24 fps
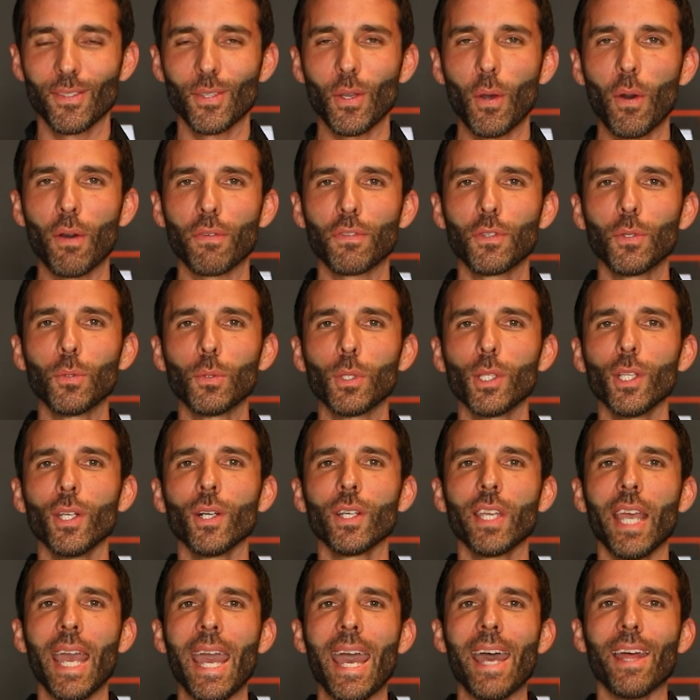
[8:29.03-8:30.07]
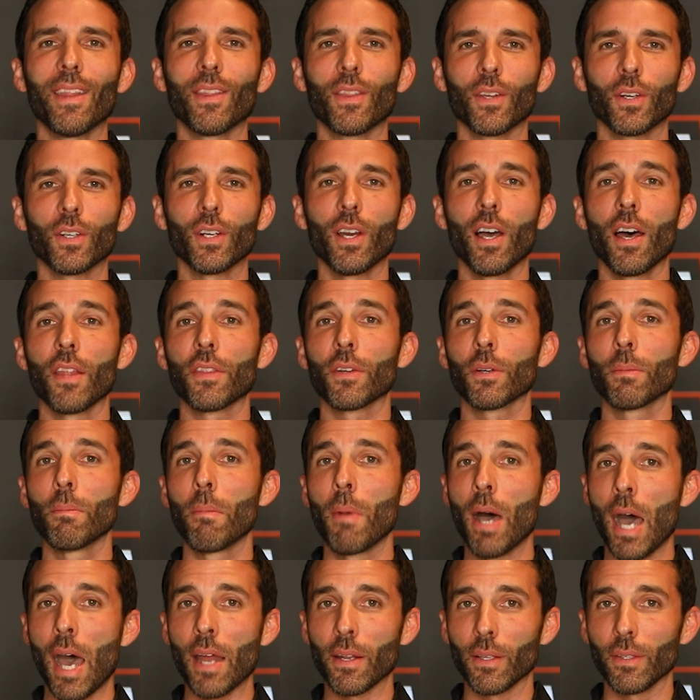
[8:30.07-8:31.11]
So if you look at their other
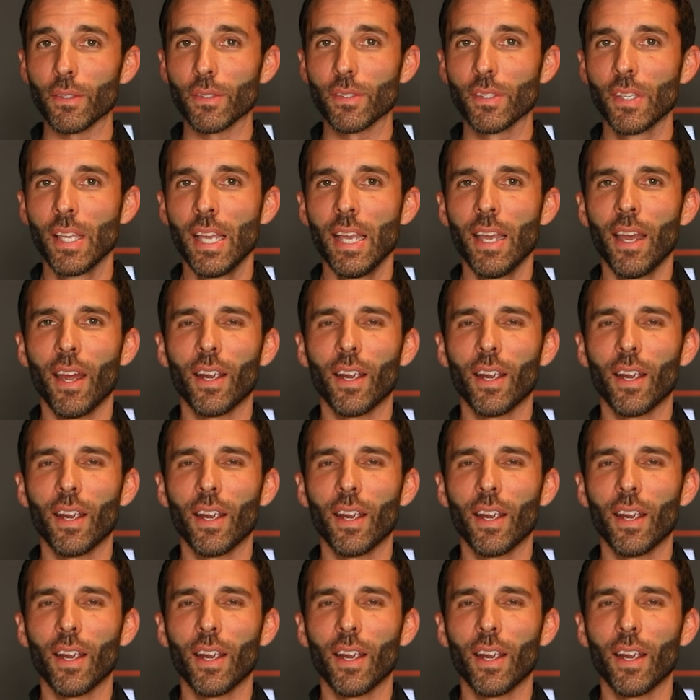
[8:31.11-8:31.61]
models,